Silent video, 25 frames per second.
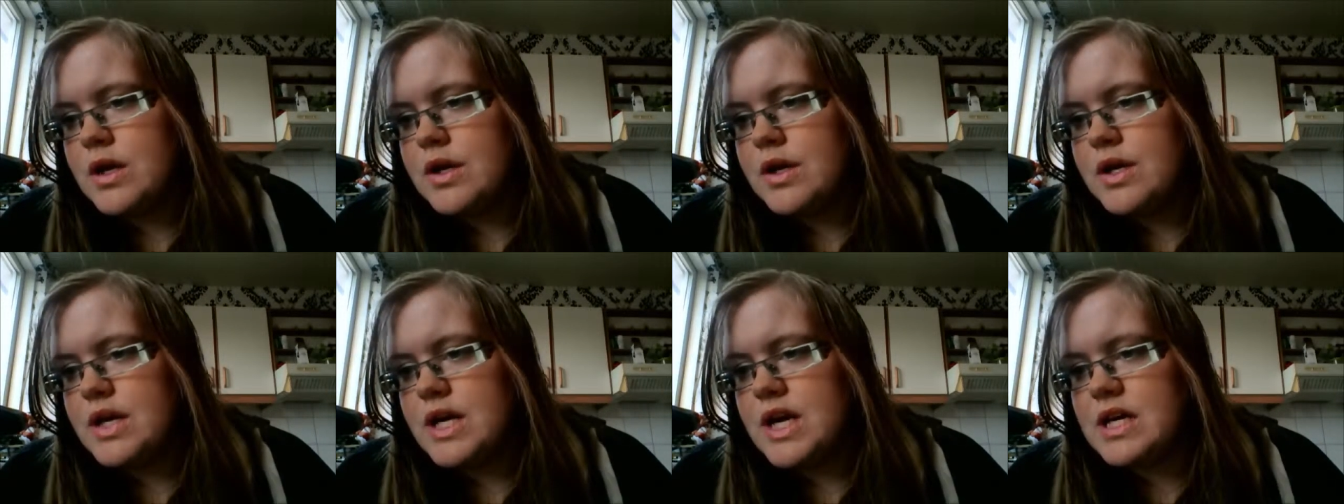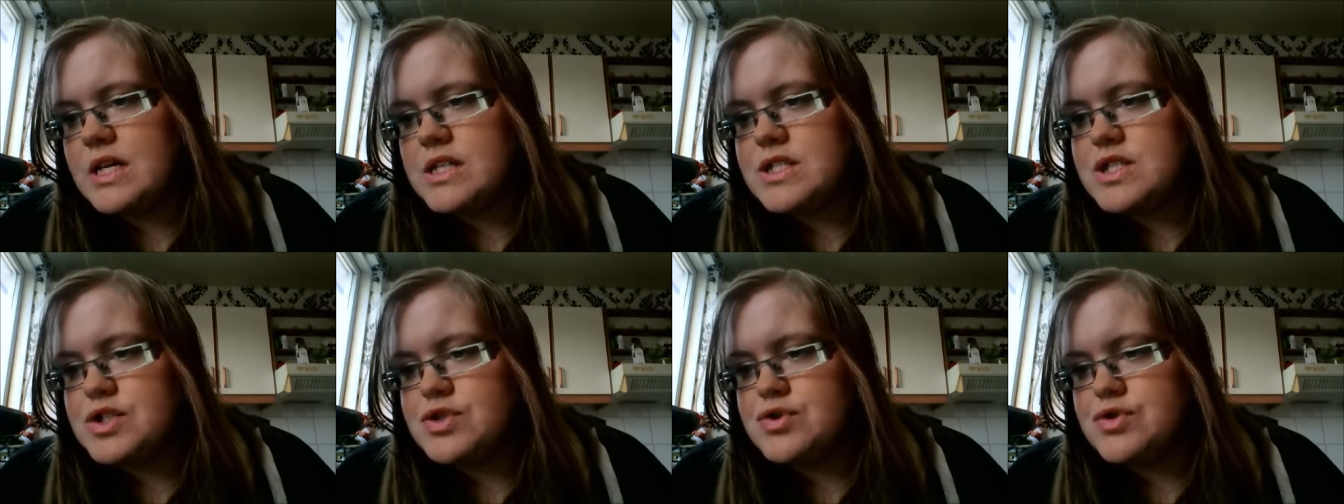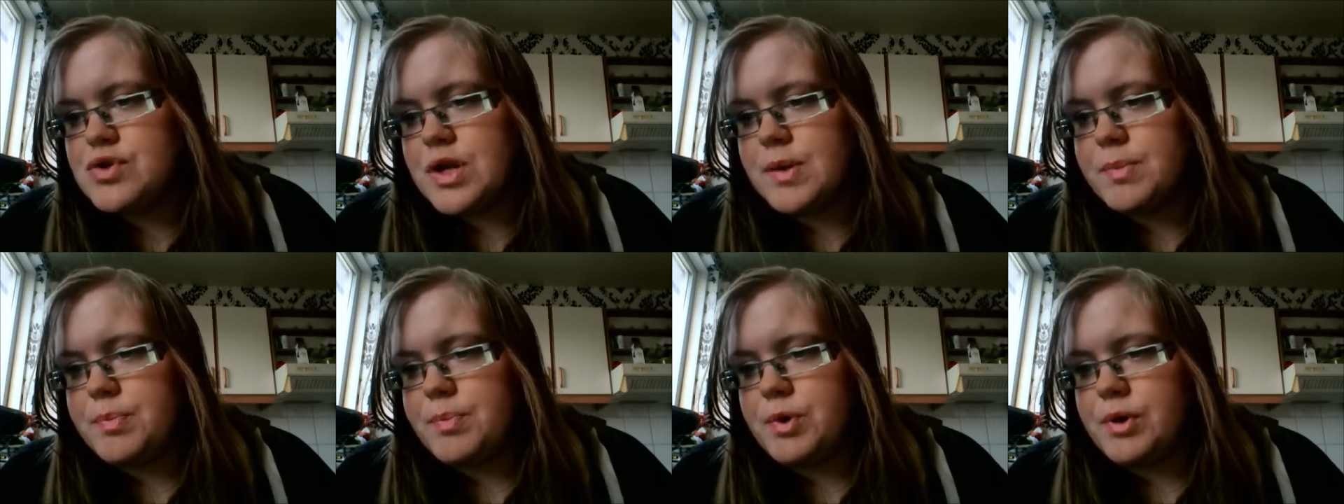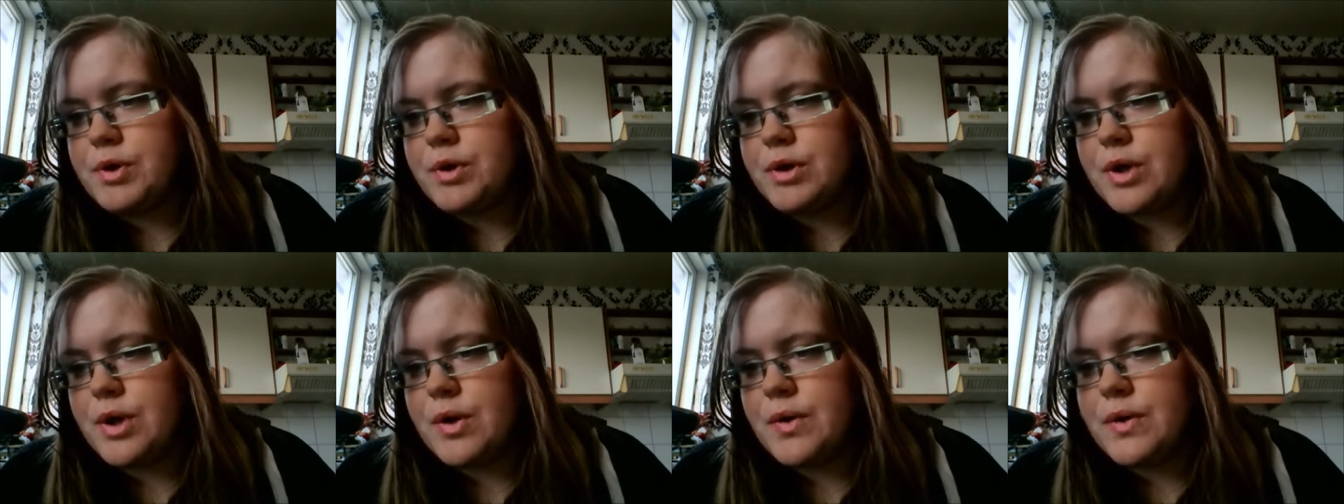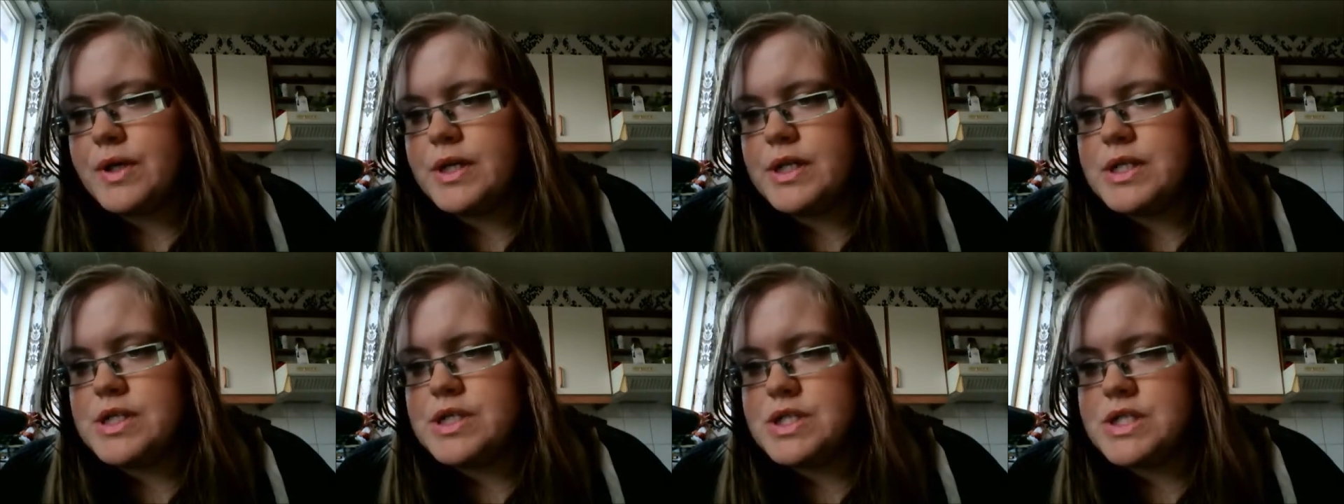next trip you're
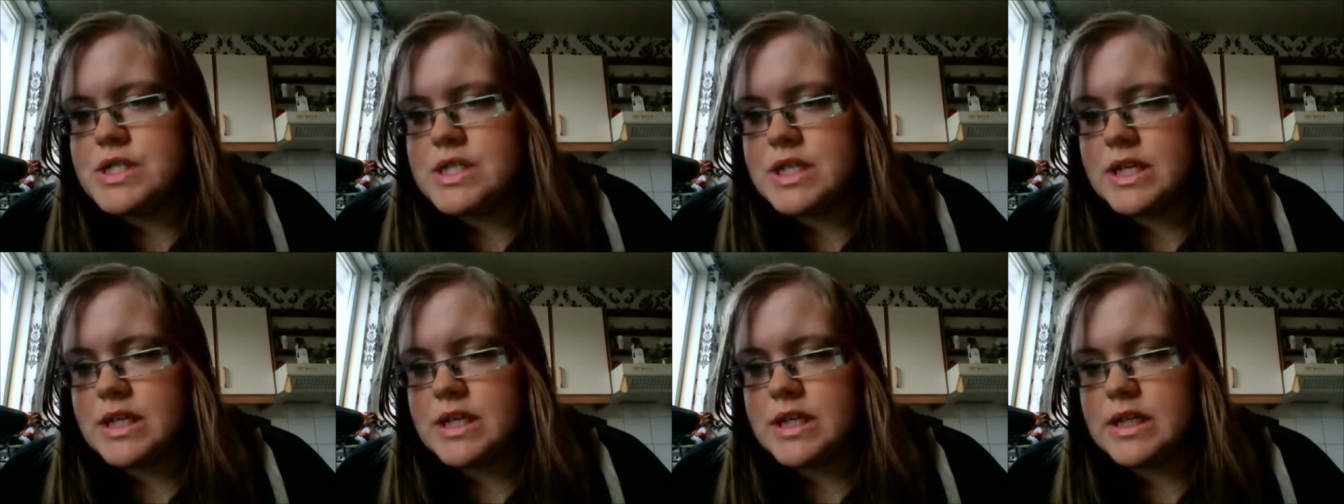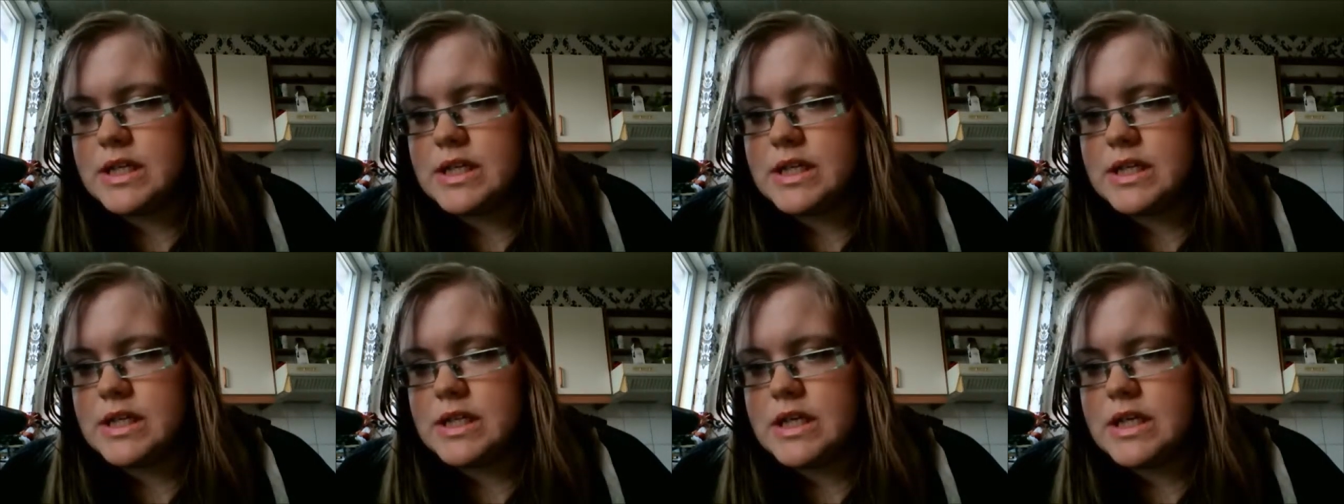going to take.